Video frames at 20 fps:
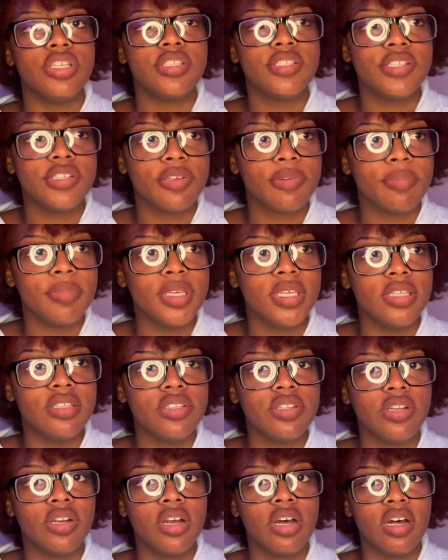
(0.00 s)
took me to
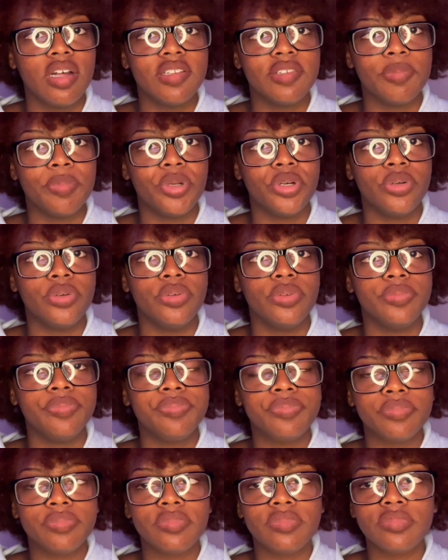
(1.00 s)
the hospital.
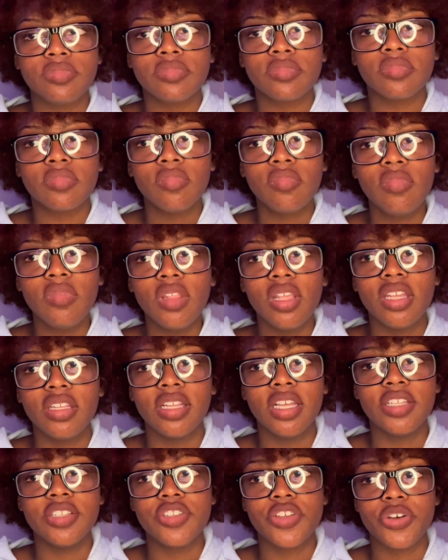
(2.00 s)

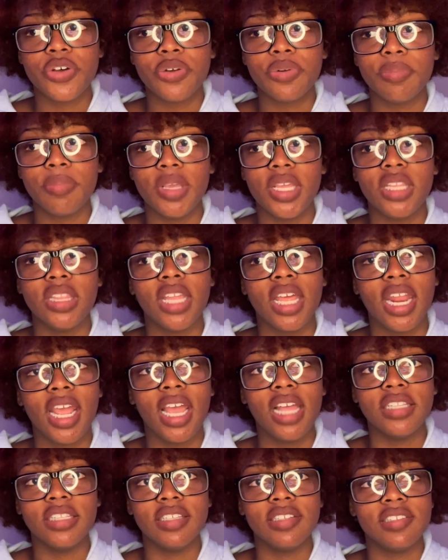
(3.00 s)
They told me that I
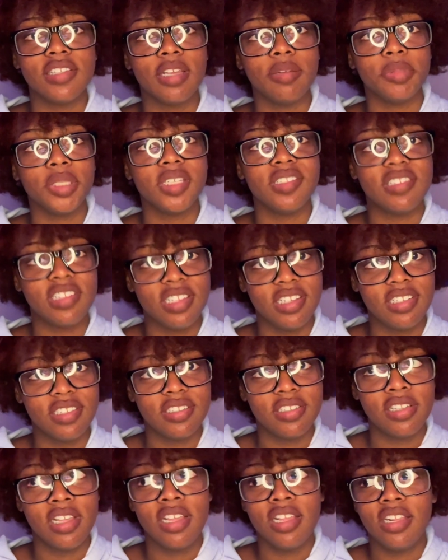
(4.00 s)
had the same disease
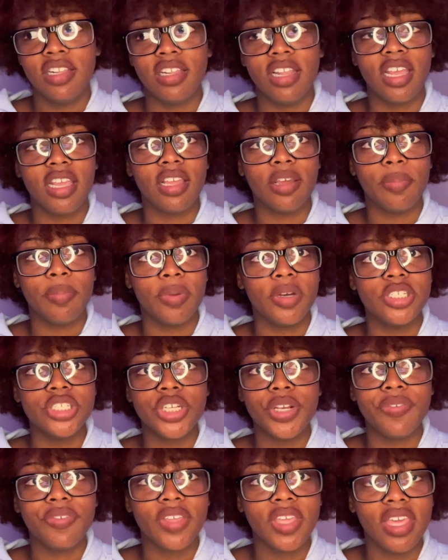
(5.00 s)
like a bunch
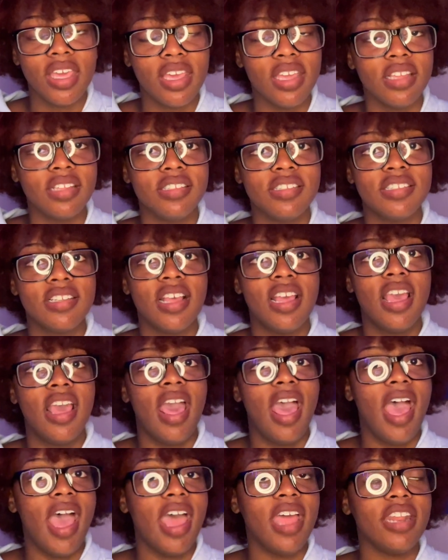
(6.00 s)
of kids
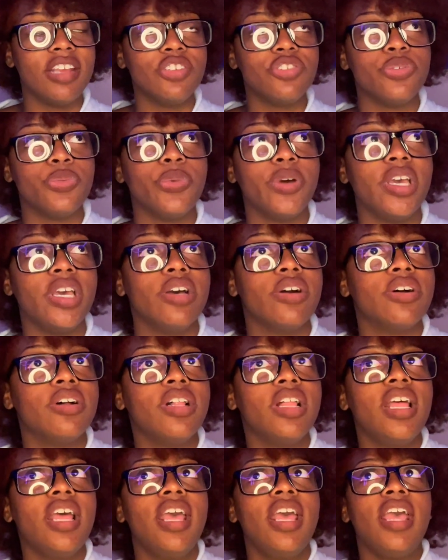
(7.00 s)
had as well.
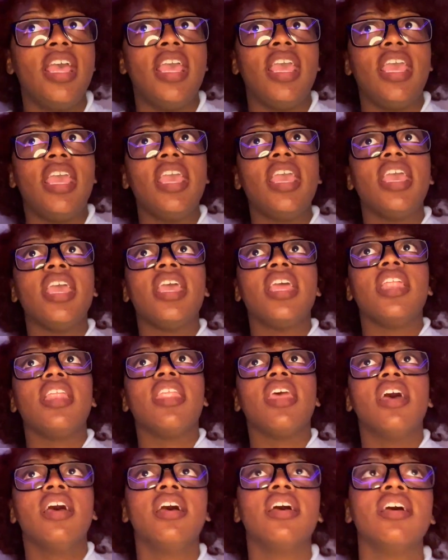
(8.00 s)
And
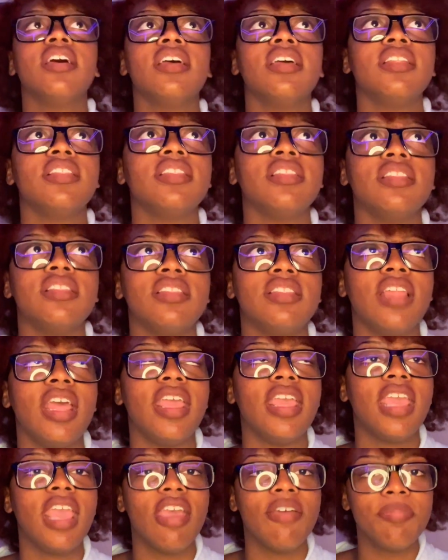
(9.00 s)
they
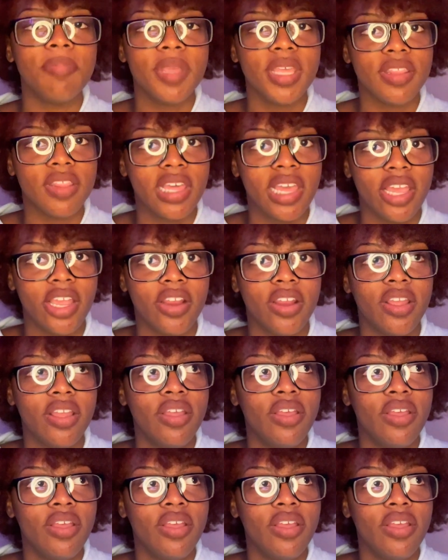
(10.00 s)
kept me there